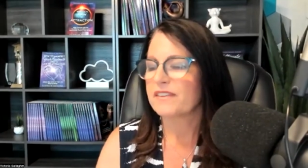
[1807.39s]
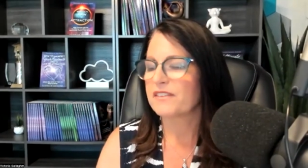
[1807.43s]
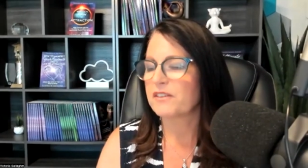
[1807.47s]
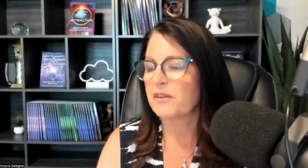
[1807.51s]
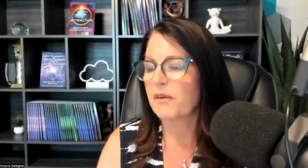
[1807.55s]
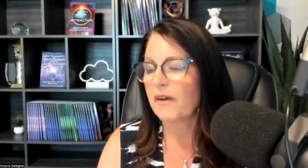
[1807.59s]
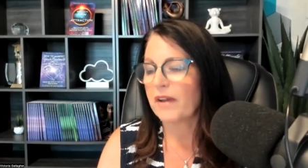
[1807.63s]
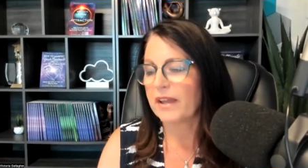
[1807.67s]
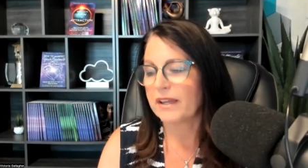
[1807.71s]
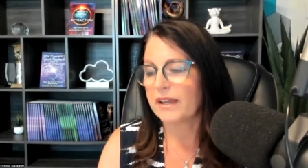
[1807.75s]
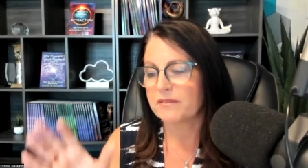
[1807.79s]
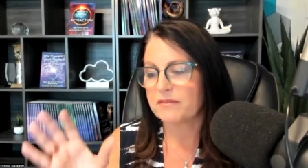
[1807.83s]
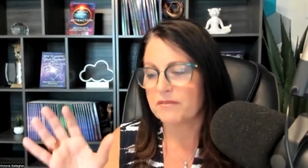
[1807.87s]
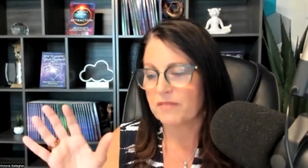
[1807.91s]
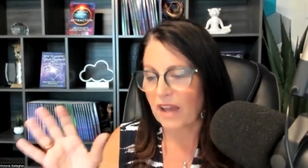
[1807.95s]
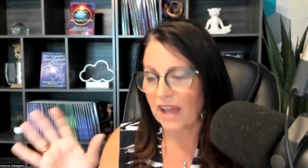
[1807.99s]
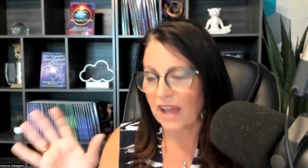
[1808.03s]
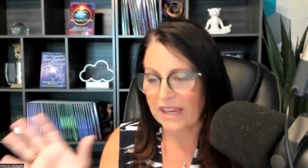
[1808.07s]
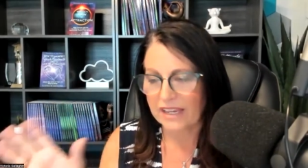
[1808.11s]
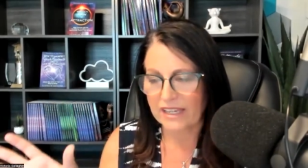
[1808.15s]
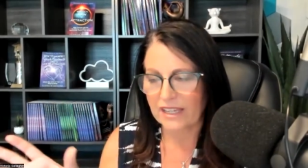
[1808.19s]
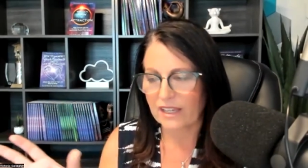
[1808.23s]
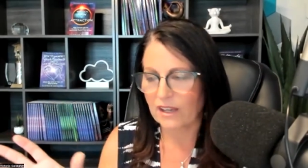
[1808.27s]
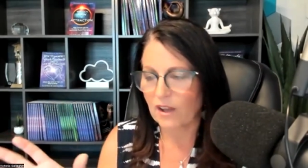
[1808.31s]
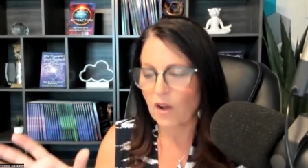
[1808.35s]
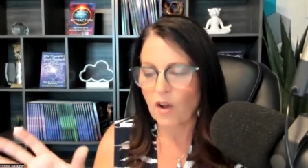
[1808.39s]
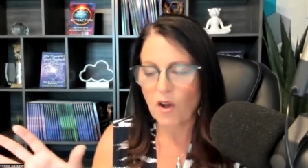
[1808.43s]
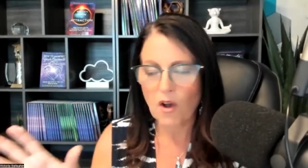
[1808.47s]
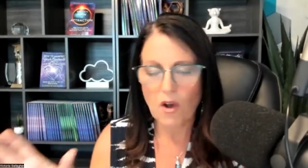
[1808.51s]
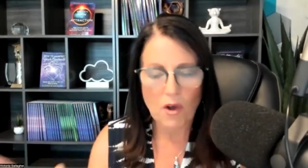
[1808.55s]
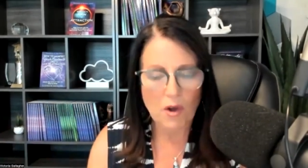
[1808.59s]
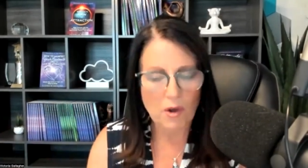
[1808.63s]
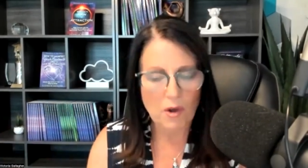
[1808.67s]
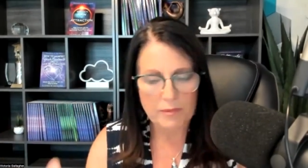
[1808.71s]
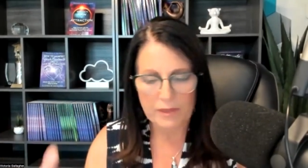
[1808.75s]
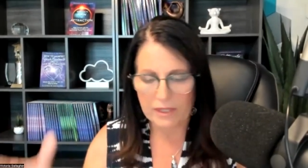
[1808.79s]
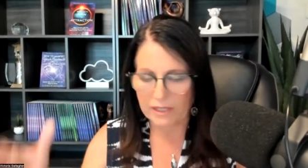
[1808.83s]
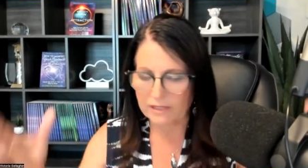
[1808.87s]
So I I get
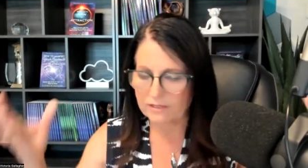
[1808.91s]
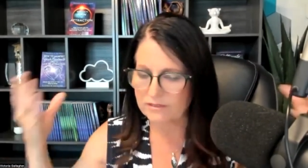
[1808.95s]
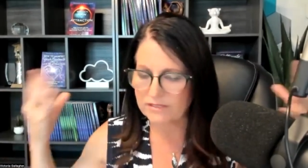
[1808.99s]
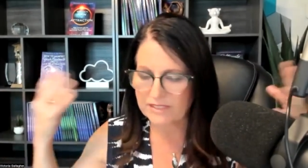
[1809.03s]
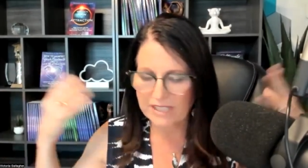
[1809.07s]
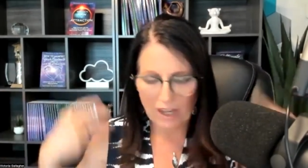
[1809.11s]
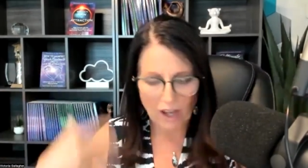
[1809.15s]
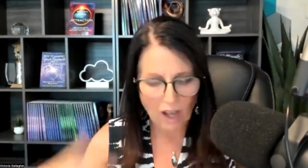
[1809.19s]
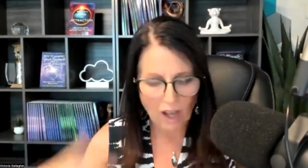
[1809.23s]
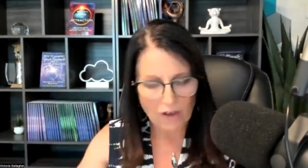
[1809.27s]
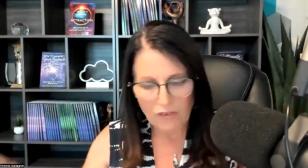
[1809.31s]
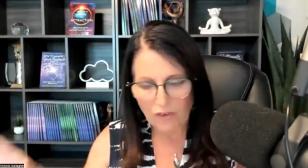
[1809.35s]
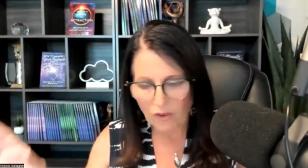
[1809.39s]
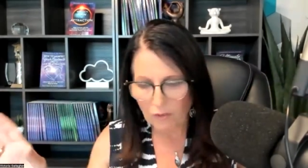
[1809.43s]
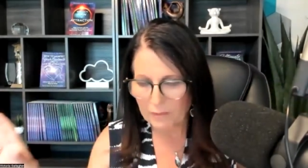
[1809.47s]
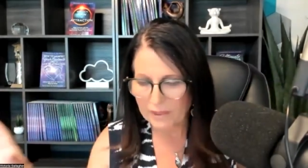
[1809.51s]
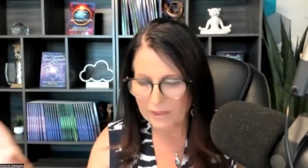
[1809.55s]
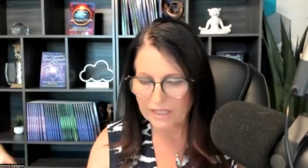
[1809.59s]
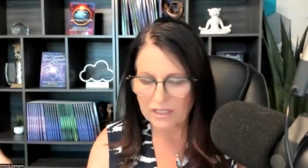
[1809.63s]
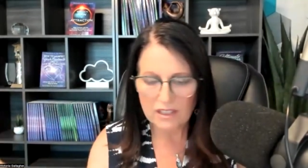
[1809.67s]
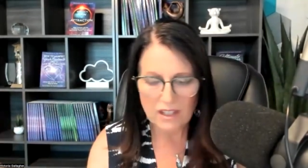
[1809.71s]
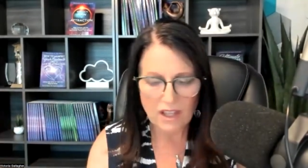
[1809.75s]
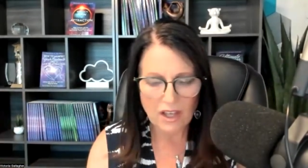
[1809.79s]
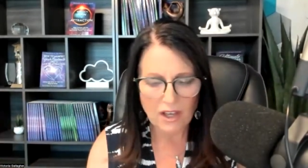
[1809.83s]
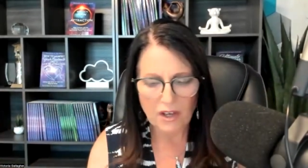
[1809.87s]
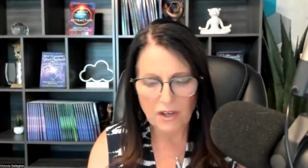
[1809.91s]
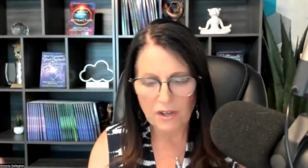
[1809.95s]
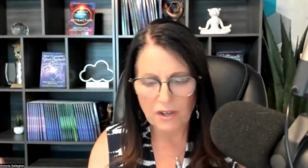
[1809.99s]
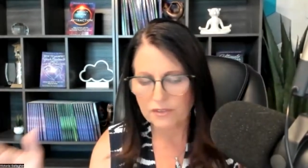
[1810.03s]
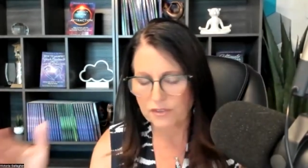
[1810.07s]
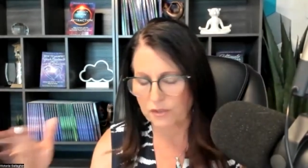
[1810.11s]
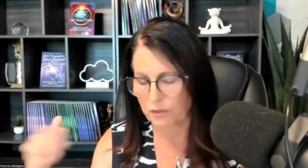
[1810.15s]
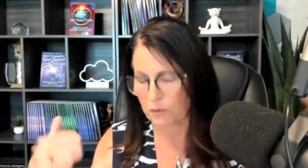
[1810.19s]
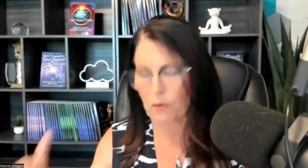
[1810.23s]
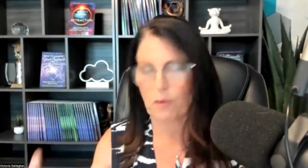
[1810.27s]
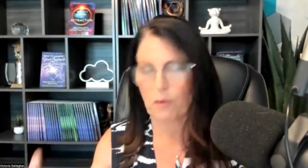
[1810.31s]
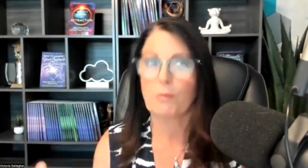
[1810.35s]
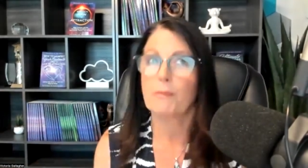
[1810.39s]
home and I take off all my
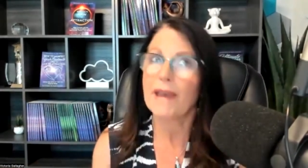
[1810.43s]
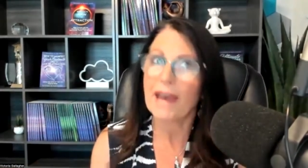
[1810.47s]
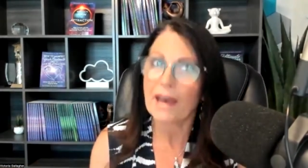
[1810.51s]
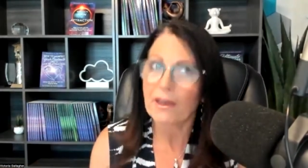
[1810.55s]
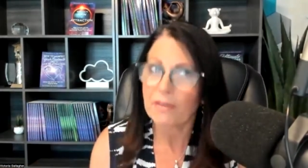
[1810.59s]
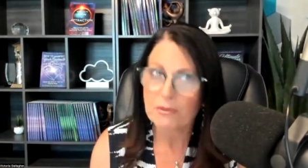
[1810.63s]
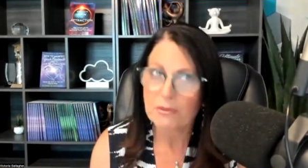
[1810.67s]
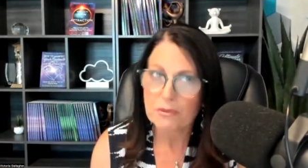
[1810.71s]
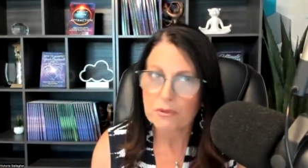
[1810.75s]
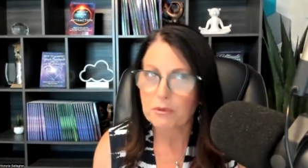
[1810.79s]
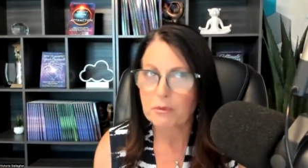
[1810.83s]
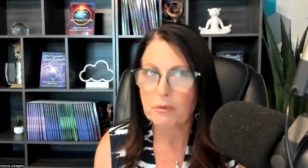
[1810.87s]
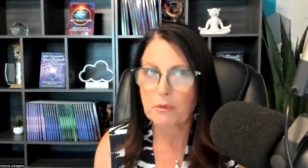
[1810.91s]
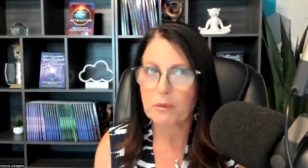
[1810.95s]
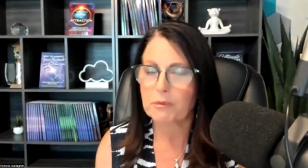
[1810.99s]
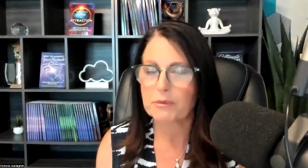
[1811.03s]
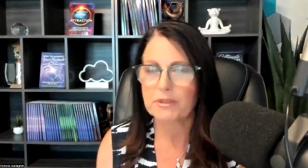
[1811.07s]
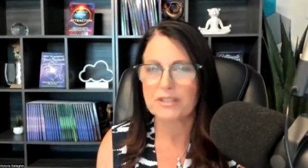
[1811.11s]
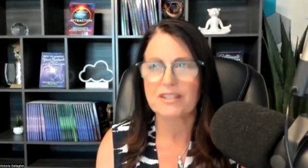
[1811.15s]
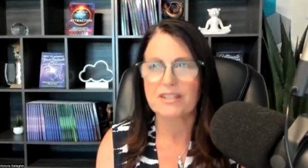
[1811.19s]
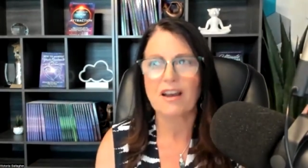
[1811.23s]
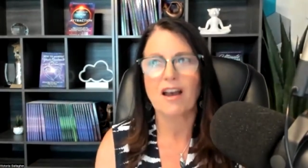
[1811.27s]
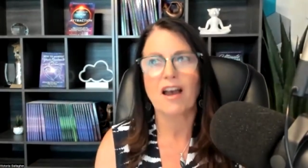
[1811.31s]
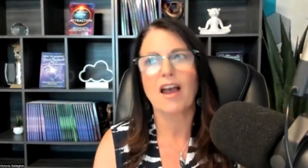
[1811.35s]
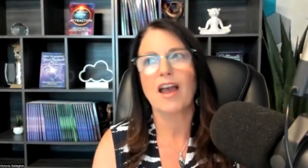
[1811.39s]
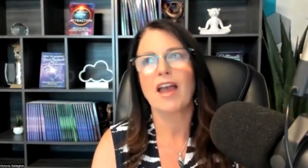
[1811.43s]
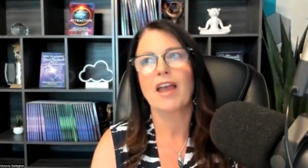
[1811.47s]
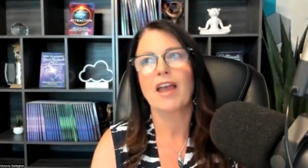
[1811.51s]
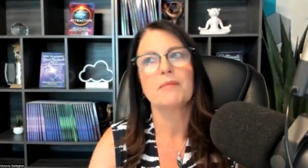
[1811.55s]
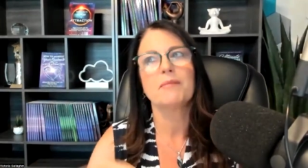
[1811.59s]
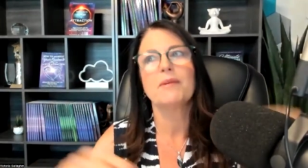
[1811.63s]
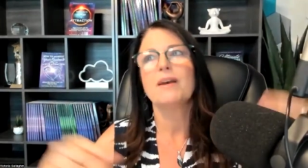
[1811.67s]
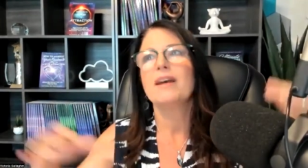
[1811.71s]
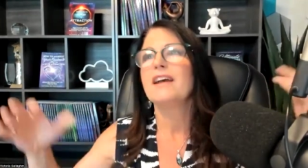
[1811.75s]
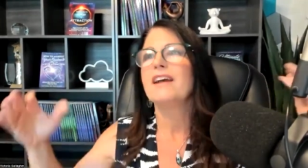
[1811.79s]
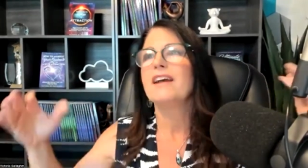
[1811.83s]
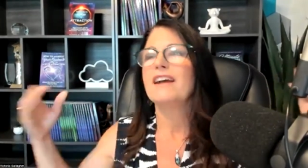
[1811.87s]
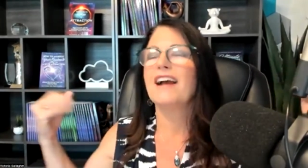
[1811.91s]
clothes, go to the bathroom one more
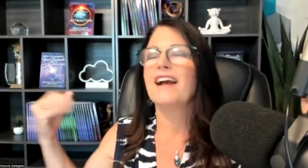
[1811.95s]
time,